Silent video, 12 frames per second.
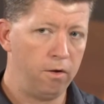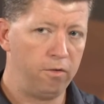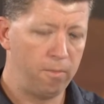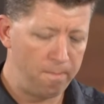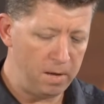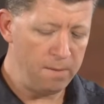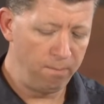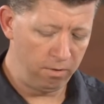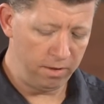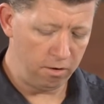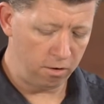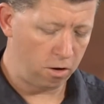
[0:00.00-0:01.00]
the people
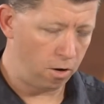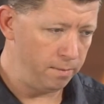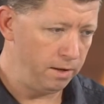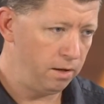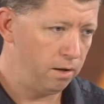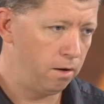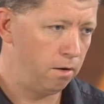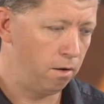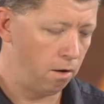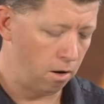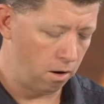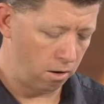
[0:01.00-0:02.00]
that are coming in
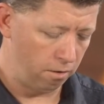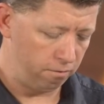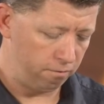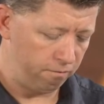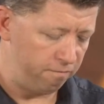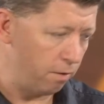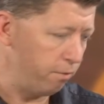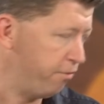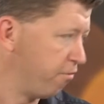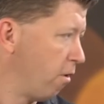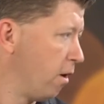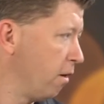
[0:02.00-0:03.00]
are very
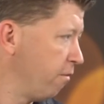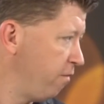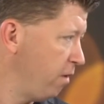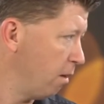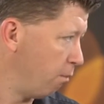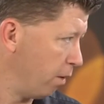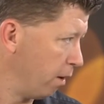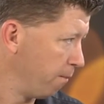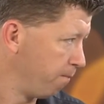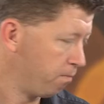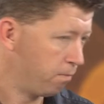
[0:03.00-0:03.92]
strong on VMware,